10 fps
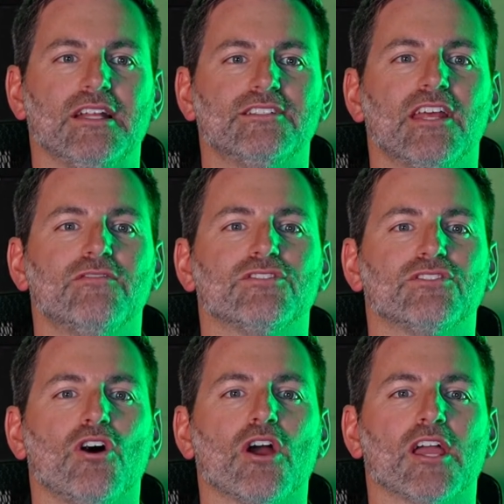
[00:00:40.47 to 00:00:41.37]
Instead of
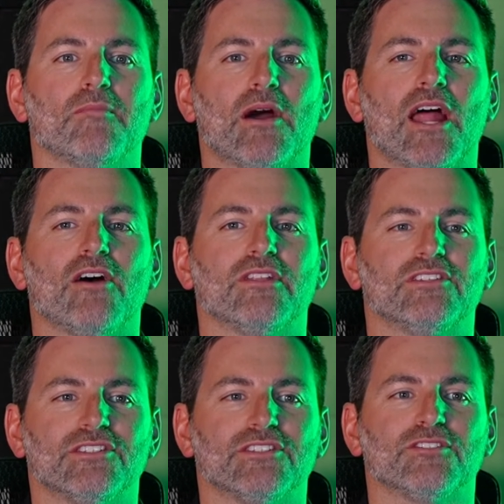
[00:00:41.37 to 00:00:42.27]
just talking about how
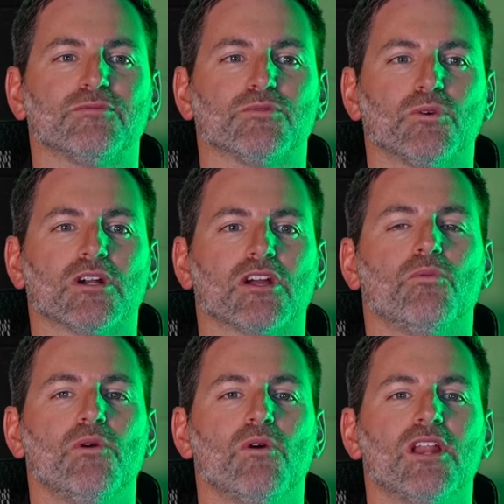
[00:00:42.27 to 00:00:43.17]
these systems work,
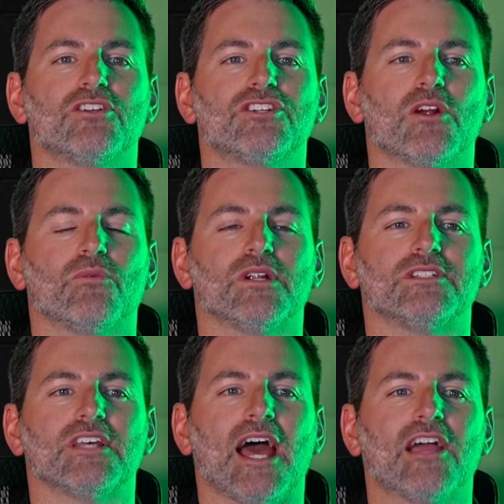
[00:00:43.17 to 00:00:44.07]
we wanted to share what
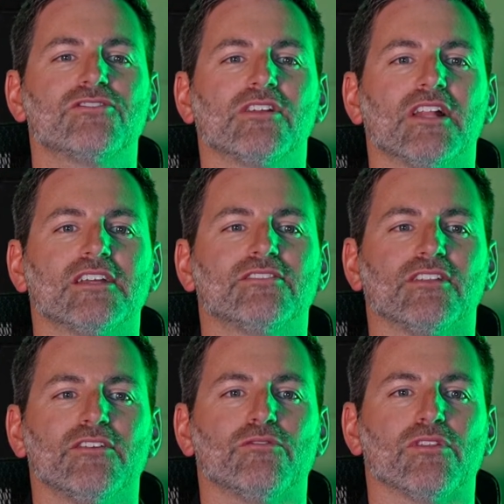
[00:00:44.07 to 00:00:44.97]
it's actually like to
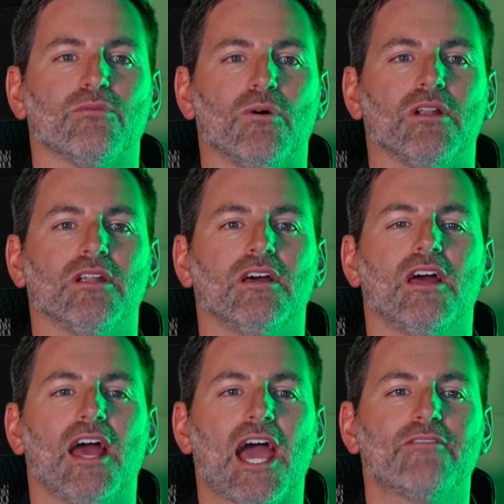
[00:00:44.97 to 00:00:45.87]
live with one
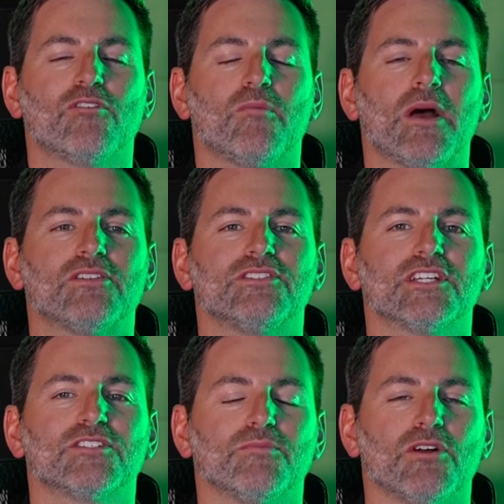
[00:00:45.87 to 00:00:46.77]
after about
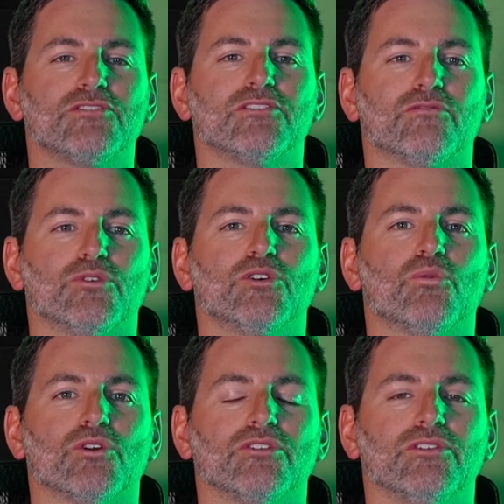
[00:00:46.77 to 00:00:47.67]
6 months of
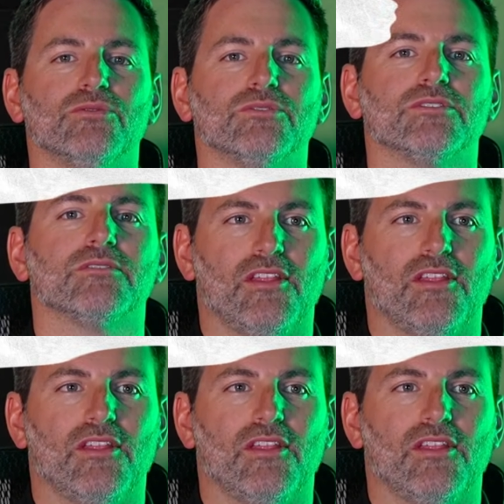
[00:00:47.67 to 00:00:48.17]
real-world use.